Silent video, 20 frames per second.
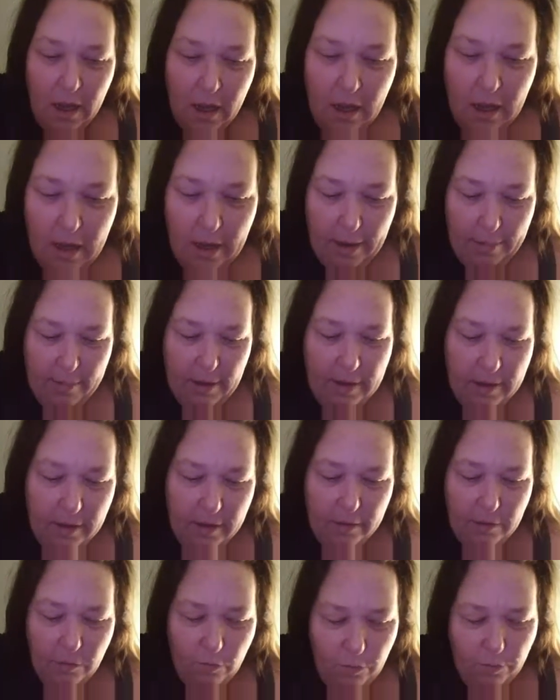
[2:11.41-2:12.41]
When
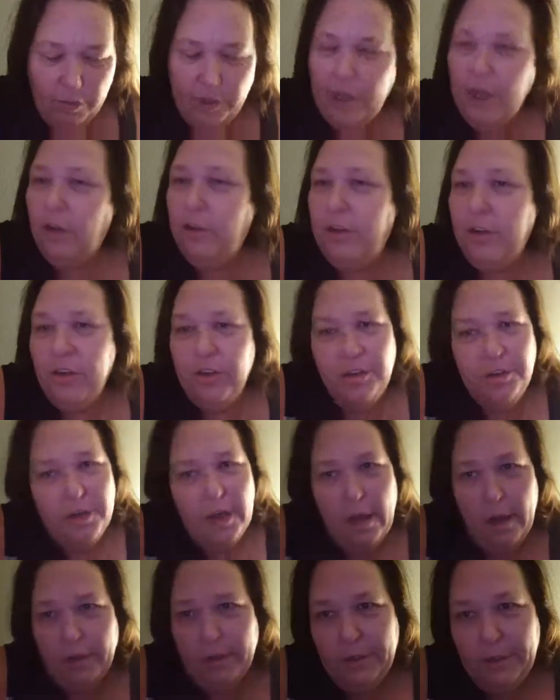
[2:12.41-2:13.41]
you go to her
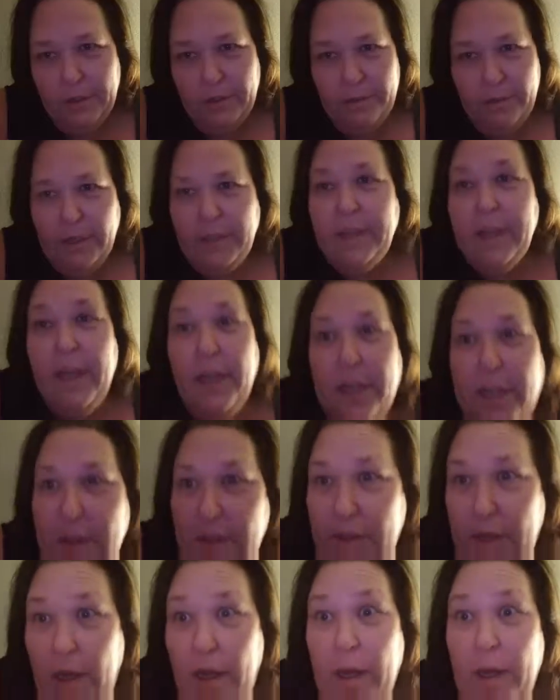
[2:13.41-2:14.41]
doctor, it takes a
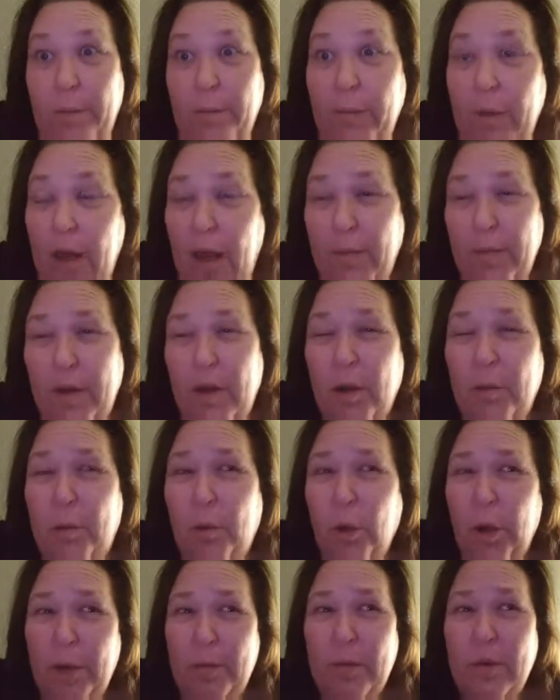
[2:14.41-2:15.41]
time. I mean, our
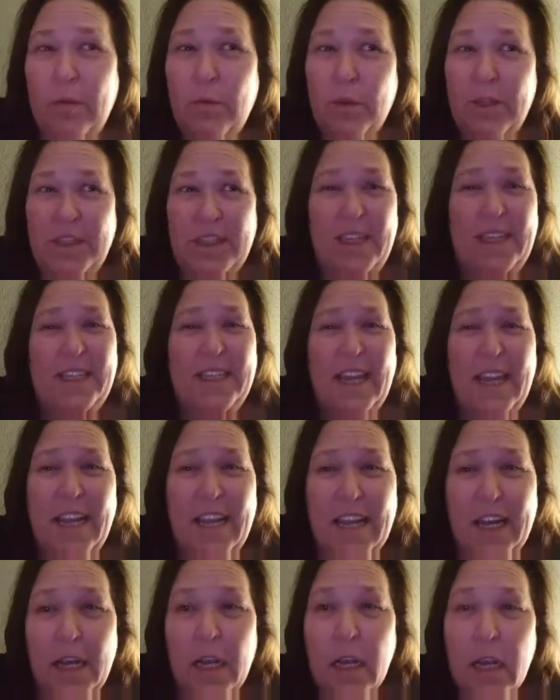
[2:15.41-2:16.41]
appointment was at
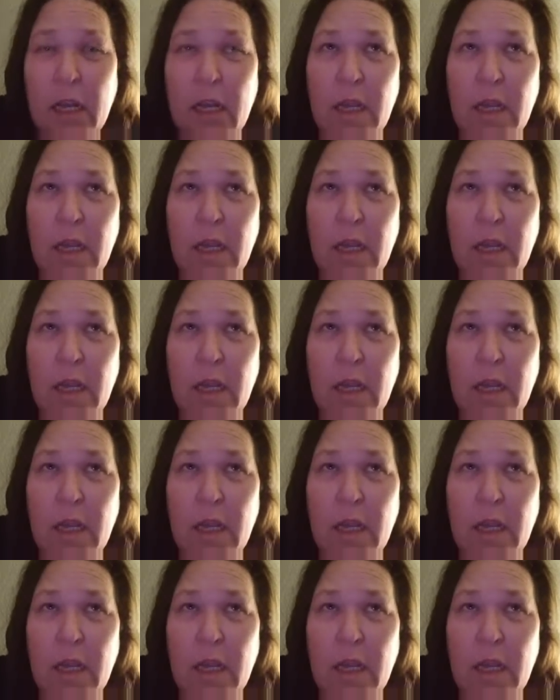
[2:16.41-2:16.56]
10.